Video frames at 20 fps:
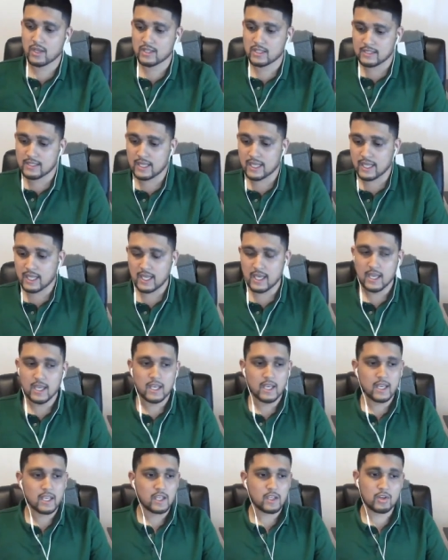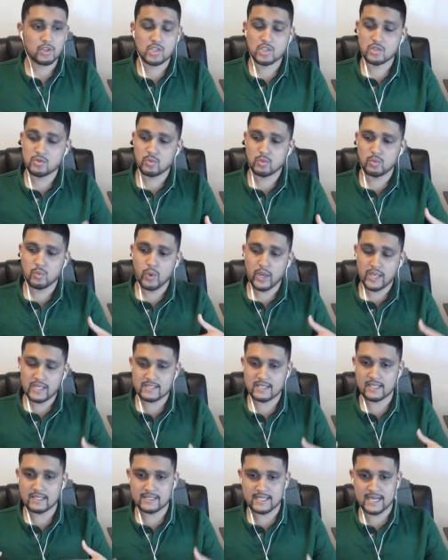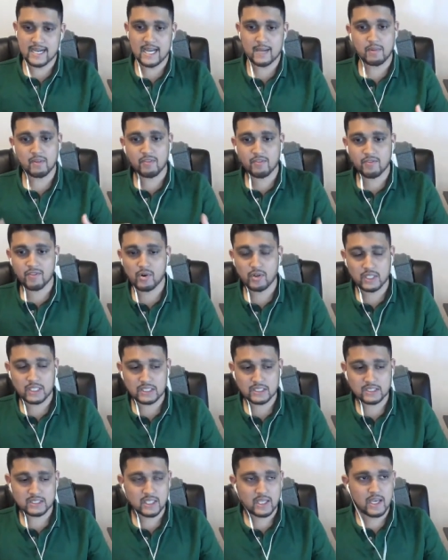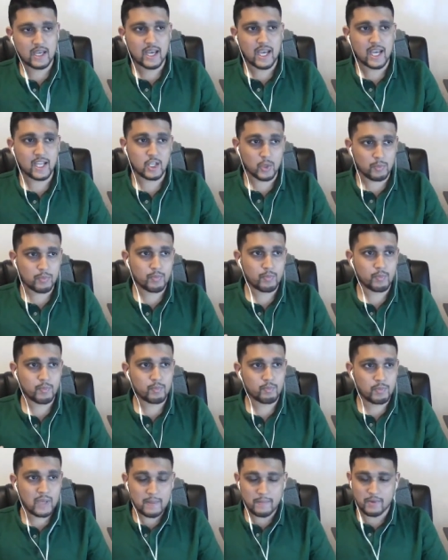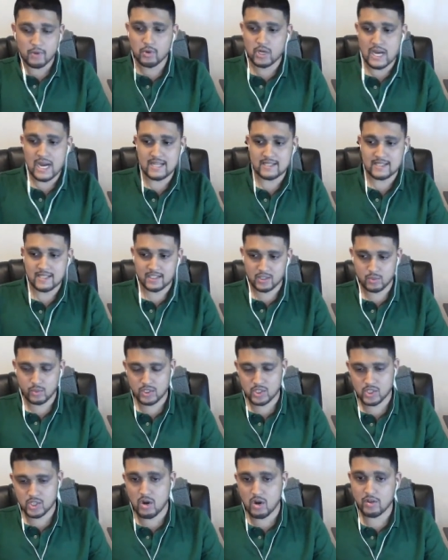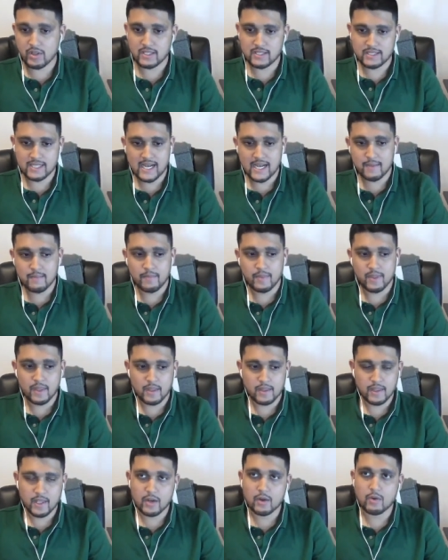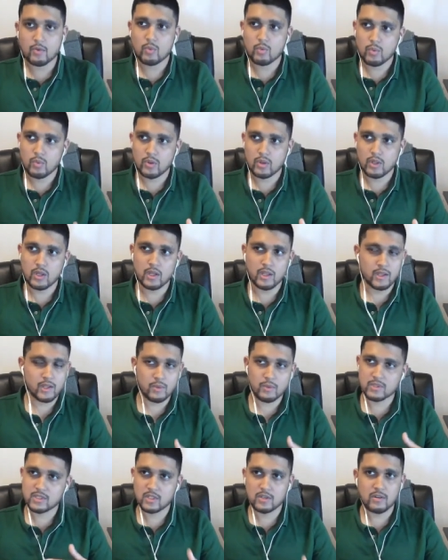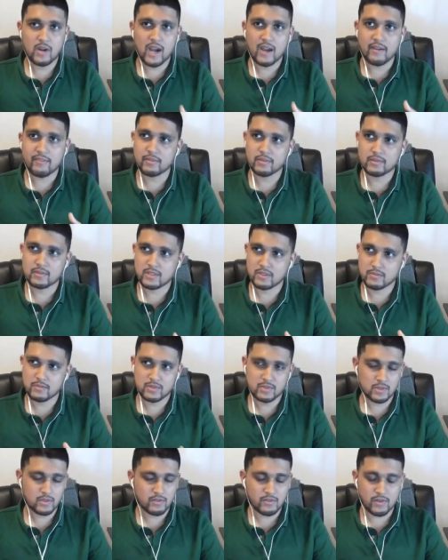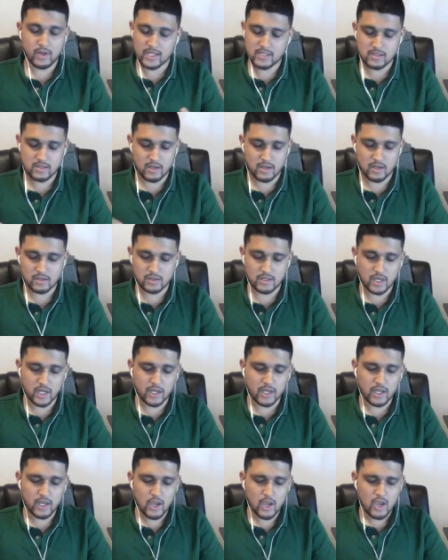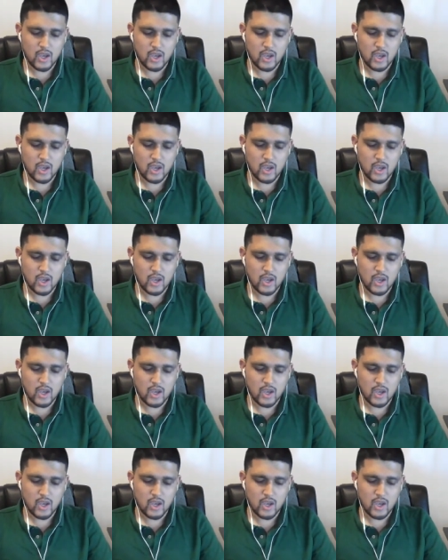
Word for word: in the day, you're just wasting time and focus. And you're people who context switch all the time. There, uh, there was a graph or some survey I saw done.